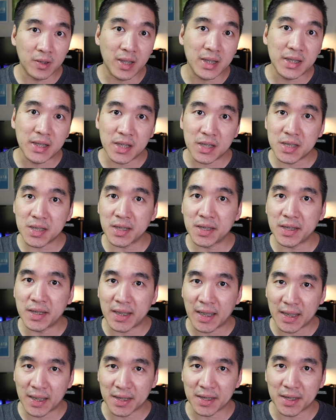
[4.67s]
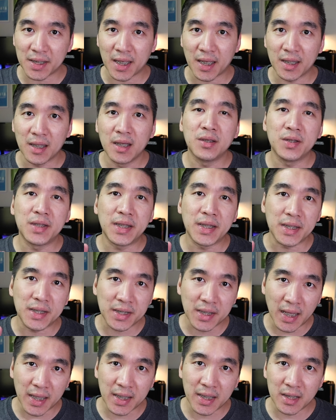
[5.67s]
for the digits dataset
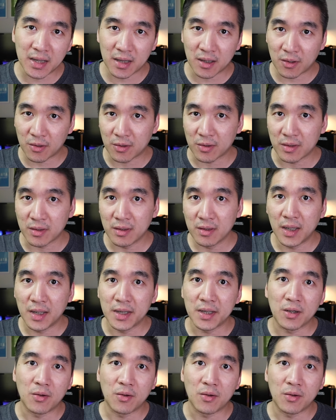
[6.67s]
using scikit-learn.